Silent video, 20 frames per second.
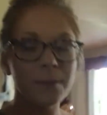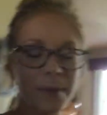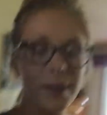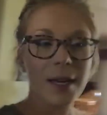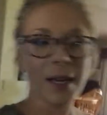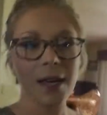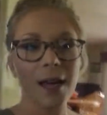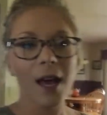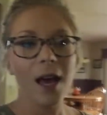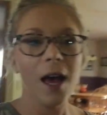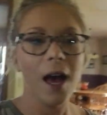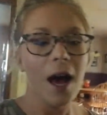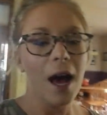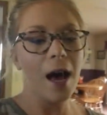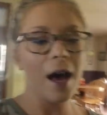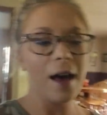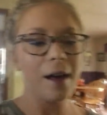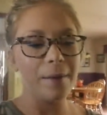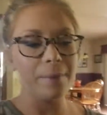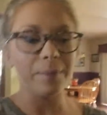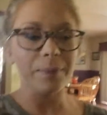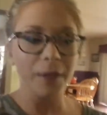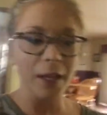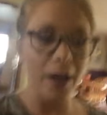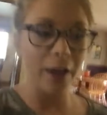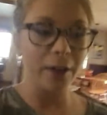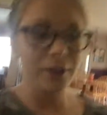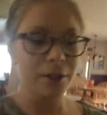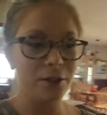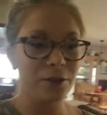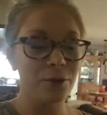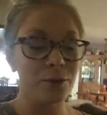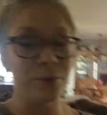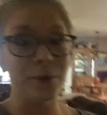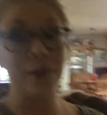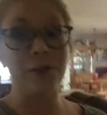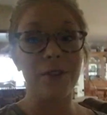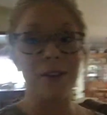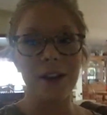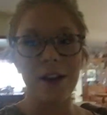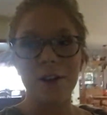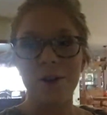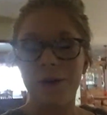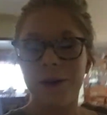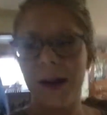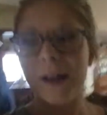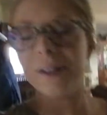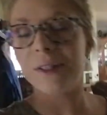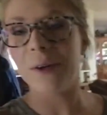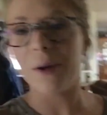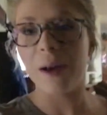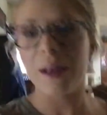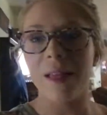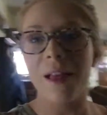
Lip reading: be characters from Riverdale. You guys know I